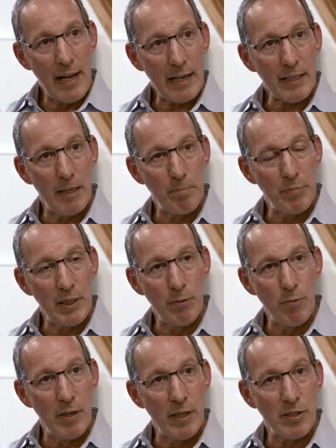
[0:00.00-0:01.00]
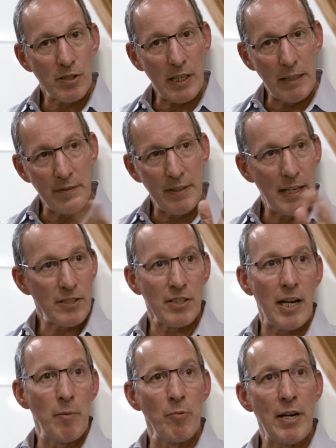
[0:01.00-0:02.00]
That company was kind of in that
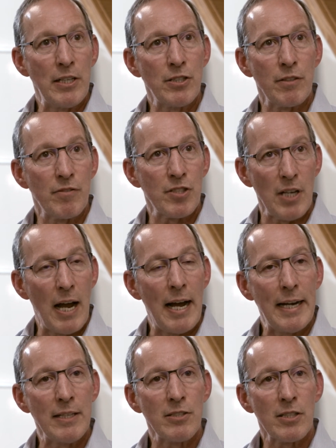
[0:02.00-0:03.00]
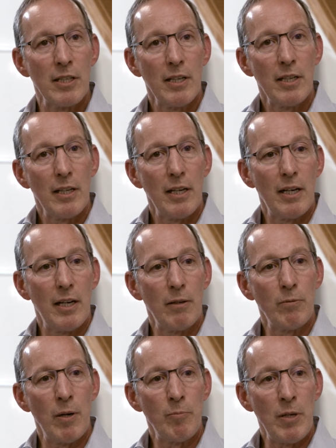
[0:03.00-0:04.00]
same range of size
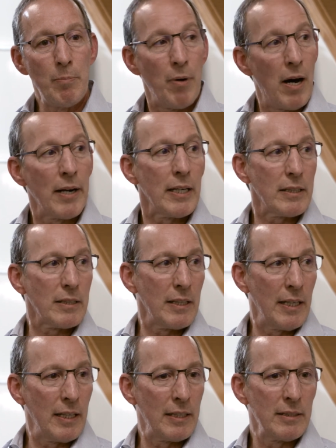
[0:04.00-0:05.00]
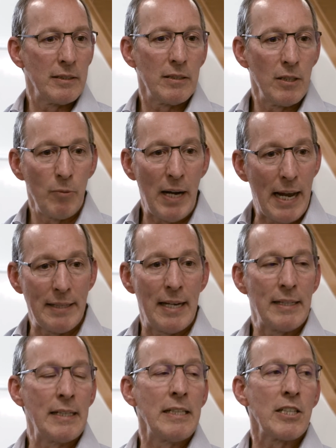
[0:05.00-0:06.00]
when we bought it, and we
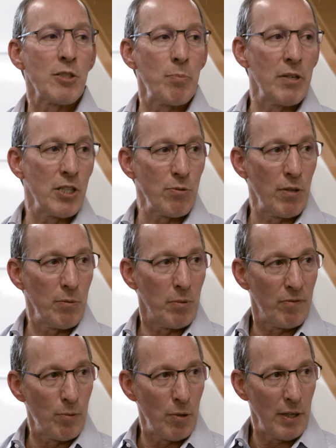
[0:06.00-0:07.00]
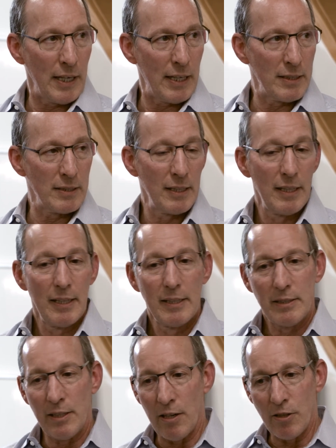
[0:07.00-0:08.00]
hadn't had any experience with it beforehand.
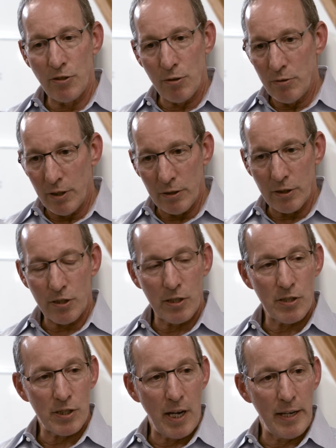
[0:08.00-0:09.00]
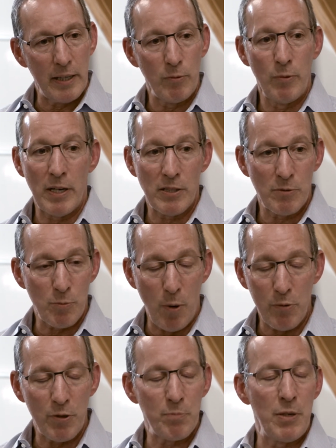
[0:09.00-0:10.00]
Did our due diligence on it, went and
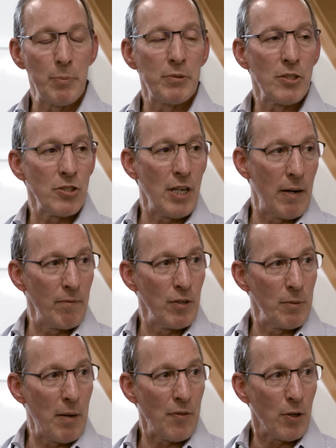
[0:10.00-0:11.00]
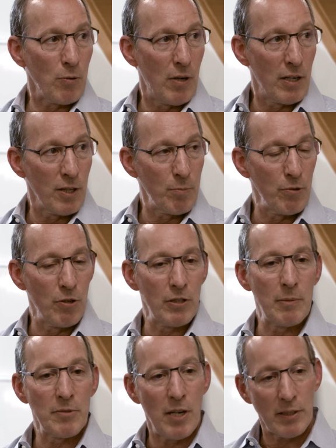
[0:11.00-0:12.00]
spoke with people at Stanford about the quality of the
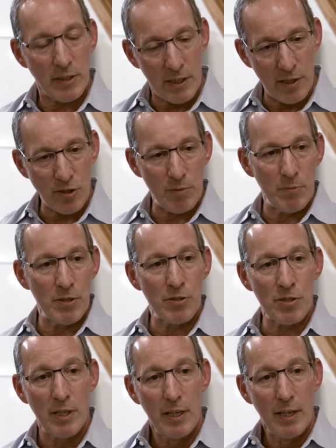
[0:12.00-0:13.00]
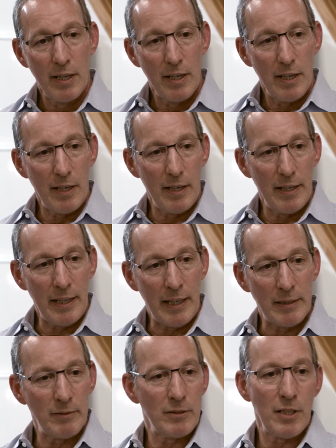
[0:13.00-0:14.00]
program, talked to customers,
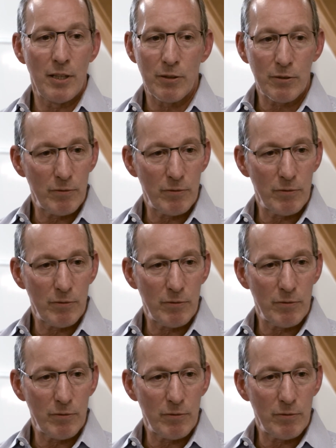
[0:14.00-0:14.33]
and